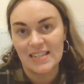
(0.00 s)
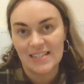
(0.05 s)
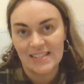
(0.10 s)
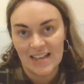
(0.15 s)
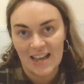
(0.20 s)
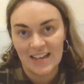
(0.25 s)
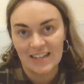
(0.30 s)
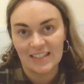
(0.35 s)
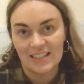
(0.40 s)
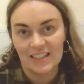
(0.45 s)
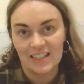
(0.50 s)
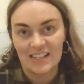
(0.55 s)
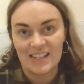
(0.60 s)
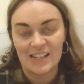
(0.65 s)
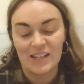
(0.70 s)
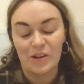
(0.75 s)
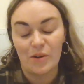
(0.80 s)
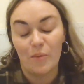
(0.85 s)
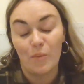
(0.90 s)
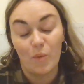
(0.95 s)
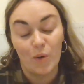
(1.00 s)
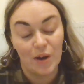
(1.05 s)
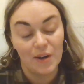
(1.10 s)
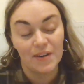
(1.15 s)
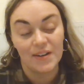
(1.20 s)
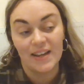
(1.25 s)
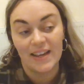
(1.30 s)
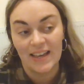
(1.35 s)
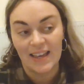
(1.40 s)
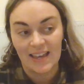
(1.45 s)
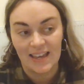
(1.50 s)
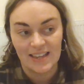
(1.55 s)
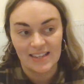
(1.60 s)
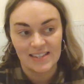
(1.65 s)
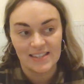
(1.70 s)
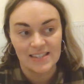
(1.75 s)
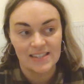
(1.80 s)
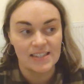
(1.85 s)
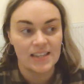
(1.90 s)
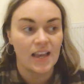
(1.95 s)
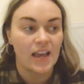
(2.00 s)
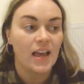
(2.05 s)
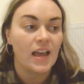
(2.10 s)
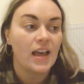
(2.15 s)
exactly what it is.